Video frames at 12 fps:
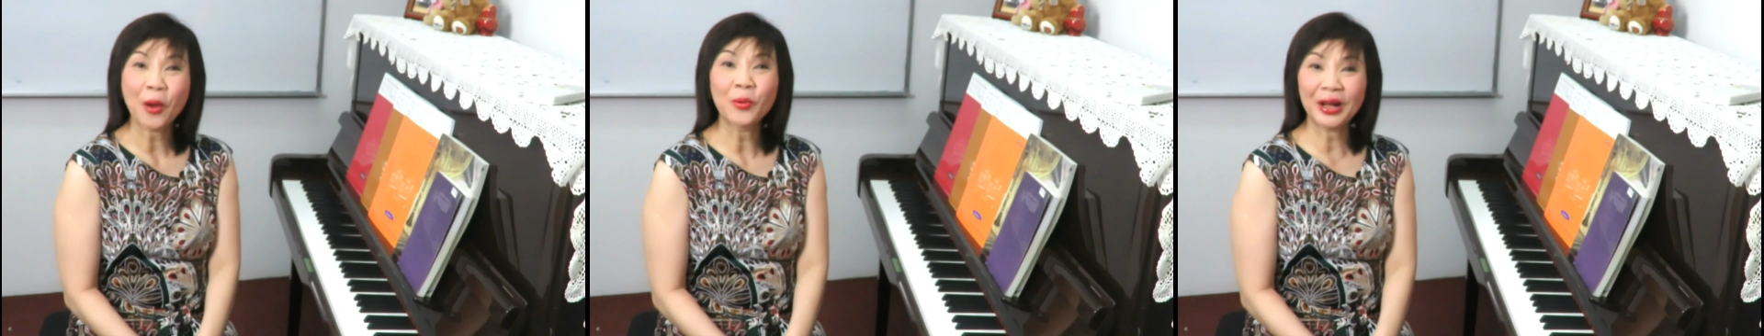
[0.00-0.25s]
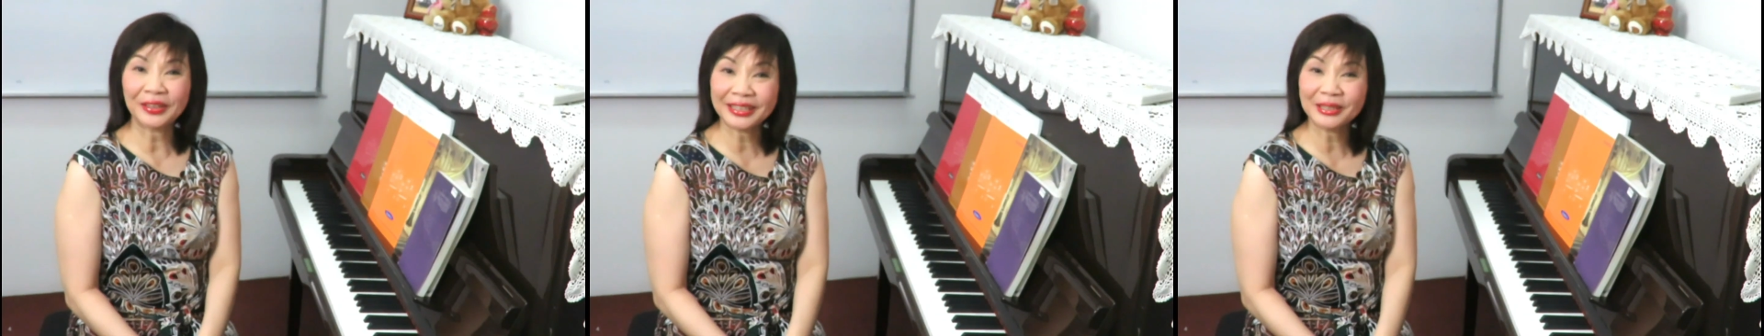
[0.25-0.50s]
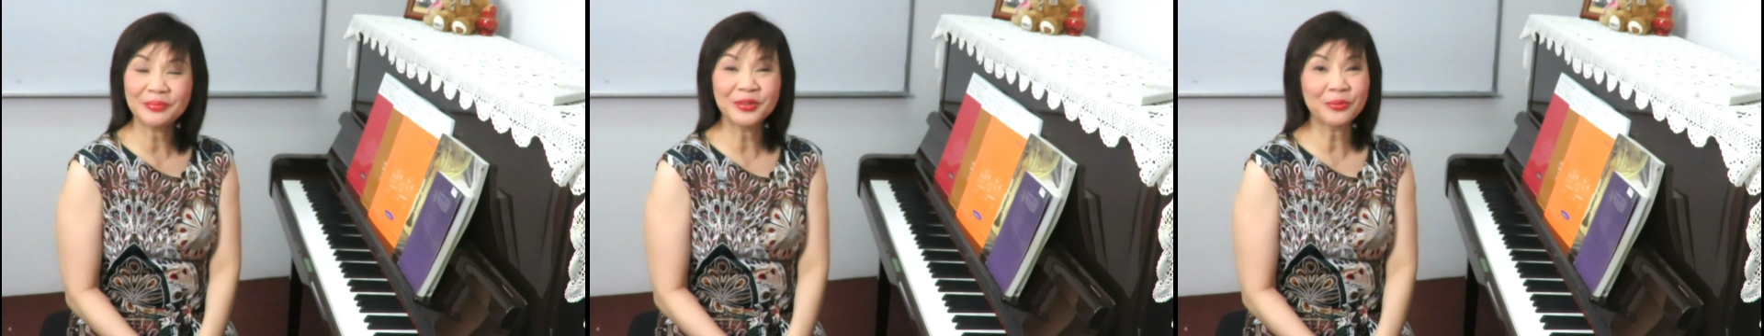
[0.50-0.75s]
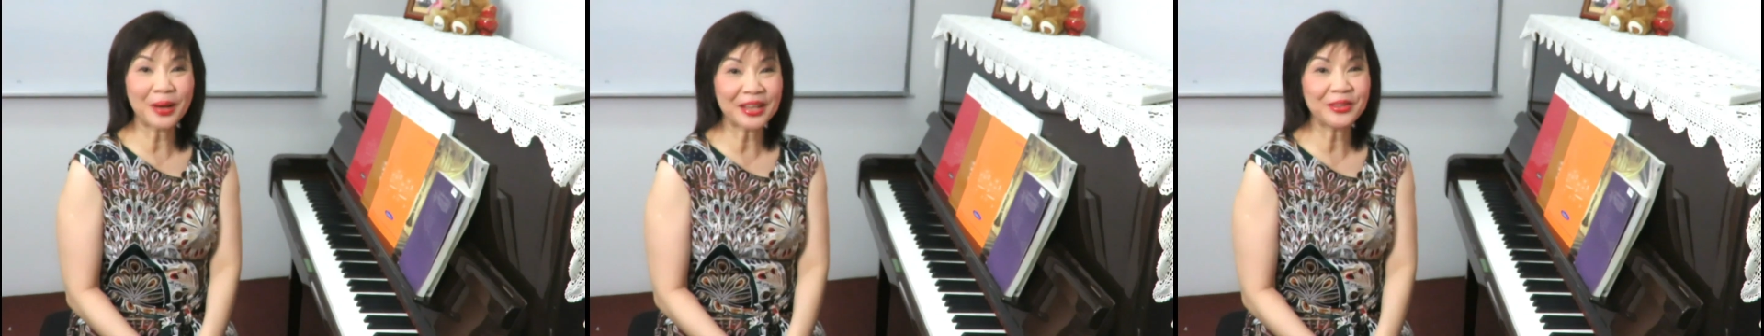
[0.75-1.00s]
welcome
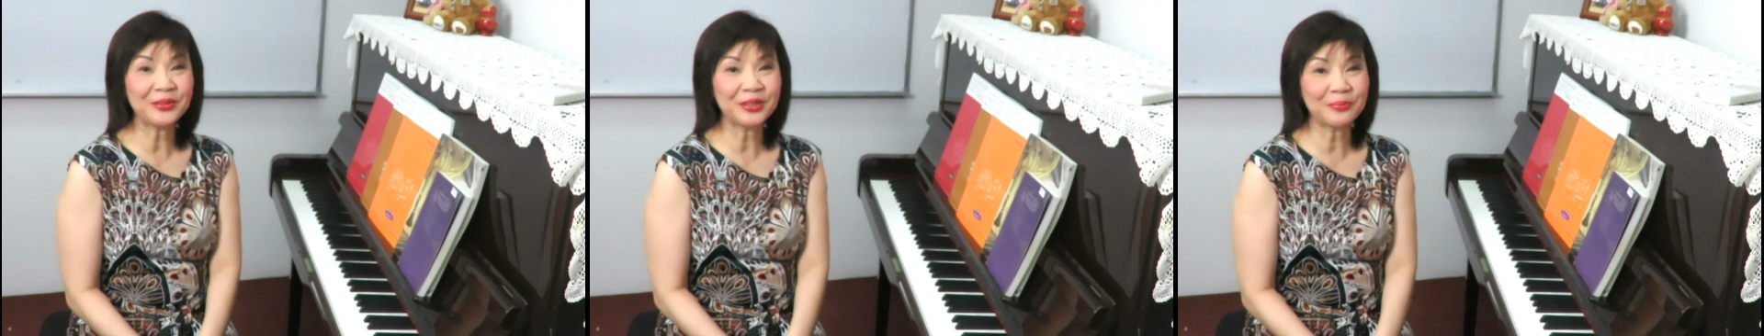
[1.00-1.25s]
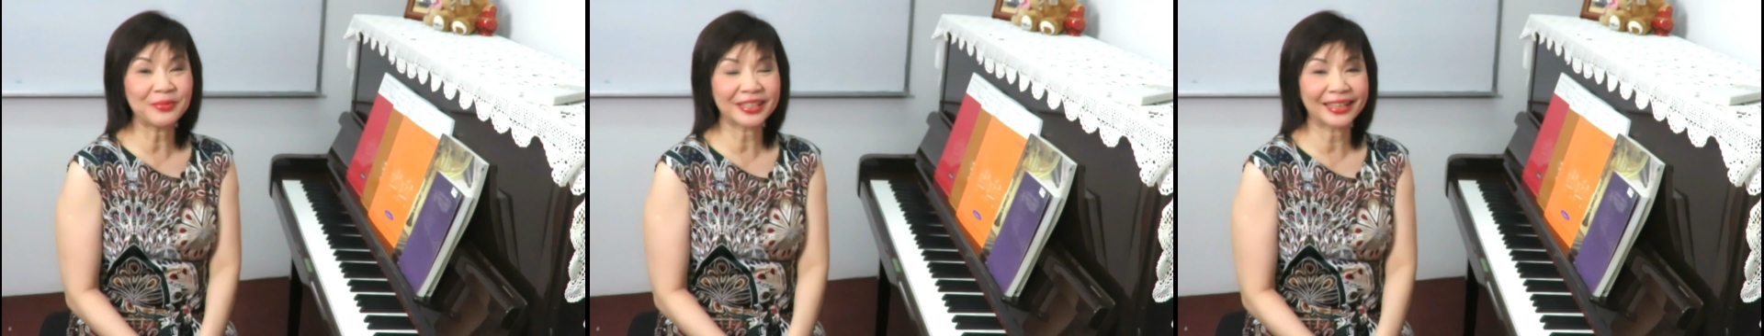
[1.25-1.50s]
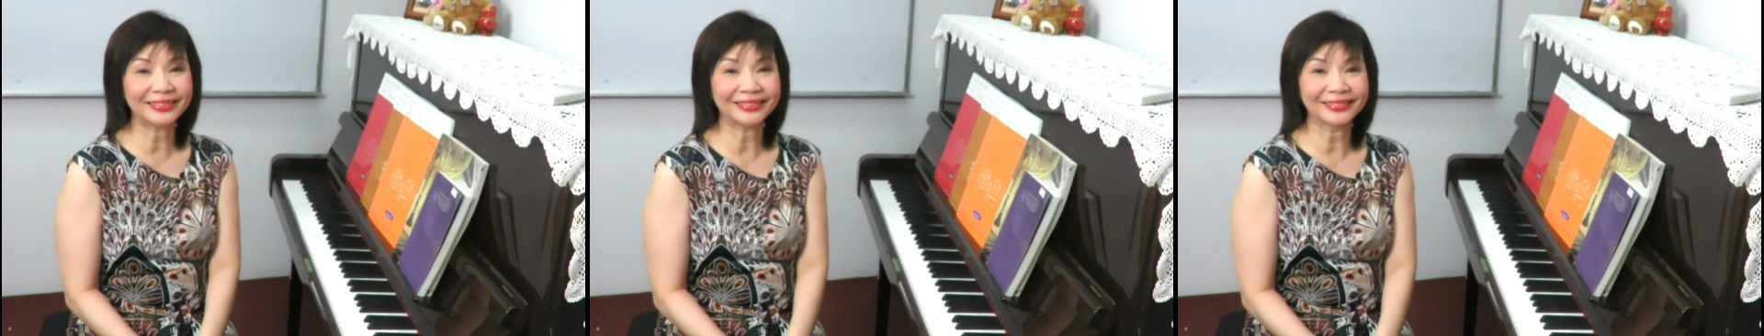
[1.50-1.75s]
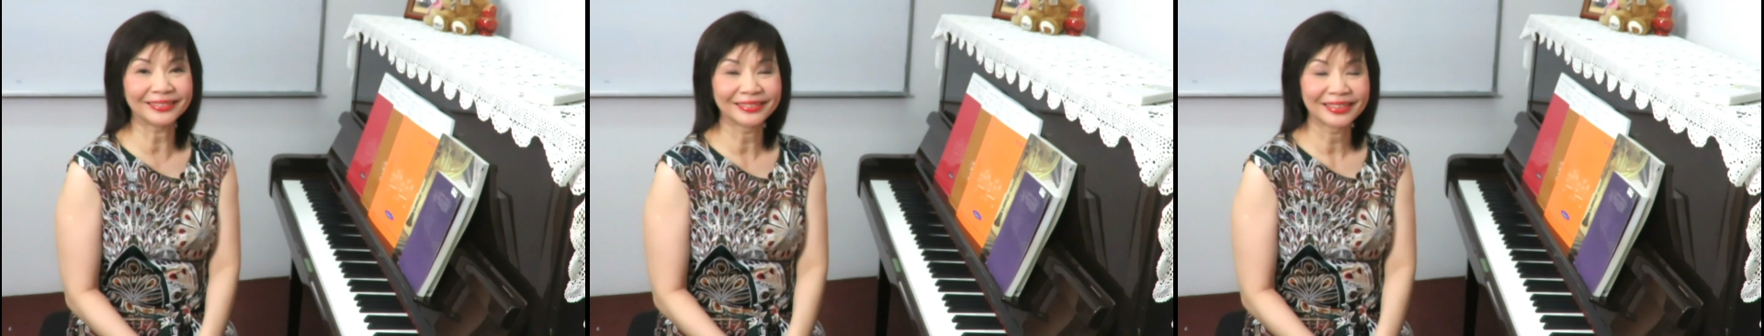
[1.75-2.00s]
to my YouTube
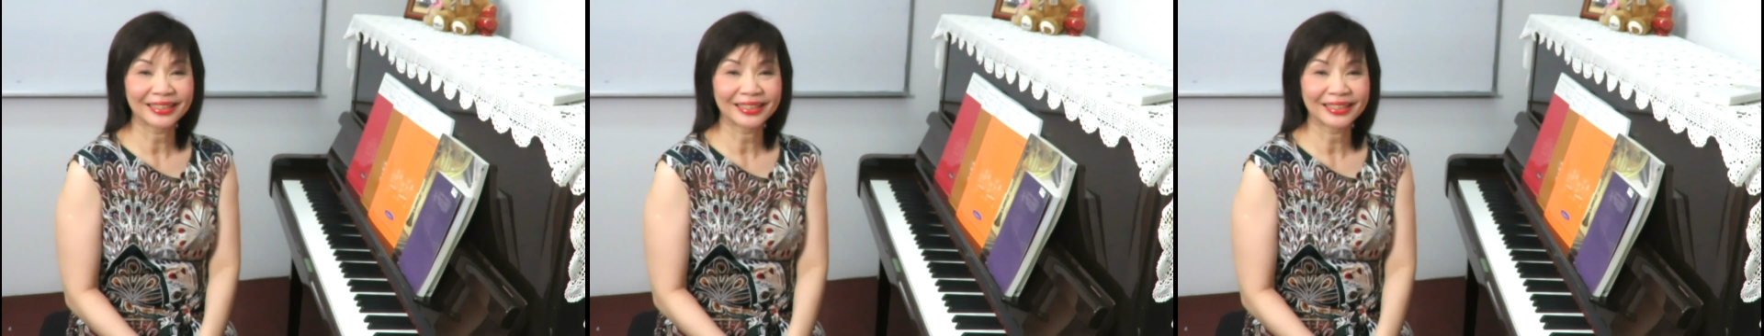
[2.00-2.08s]
channel.